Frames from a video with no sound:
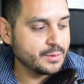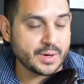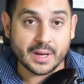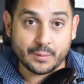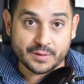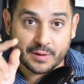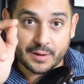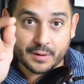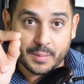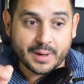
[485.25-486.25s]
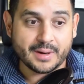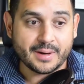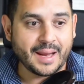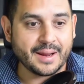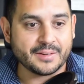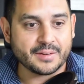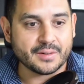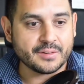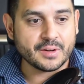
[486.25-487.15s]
that we get what's on your mind answered.